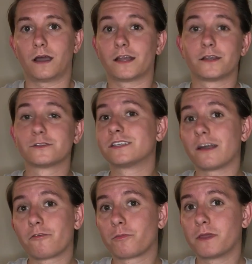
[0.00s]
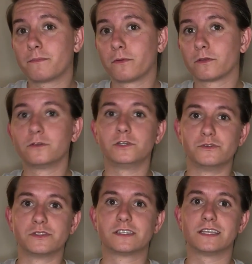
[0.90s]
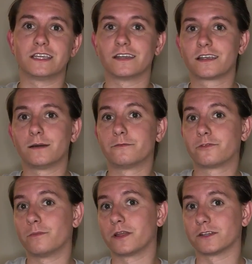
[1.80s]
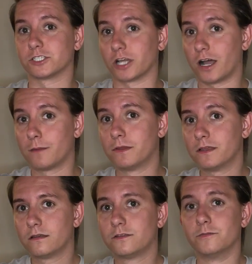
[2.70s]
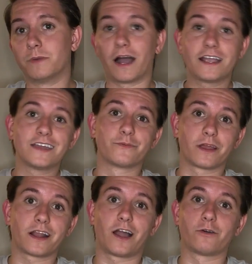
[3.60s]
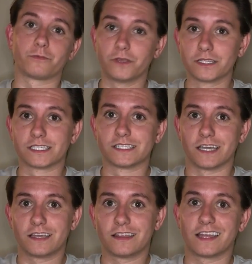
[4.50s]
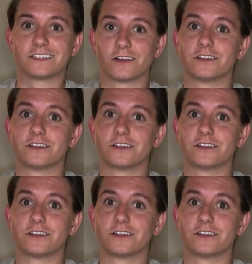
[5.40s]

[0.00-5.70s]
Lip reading: I know several people who use the income from their job to buy and rent out real estate that turn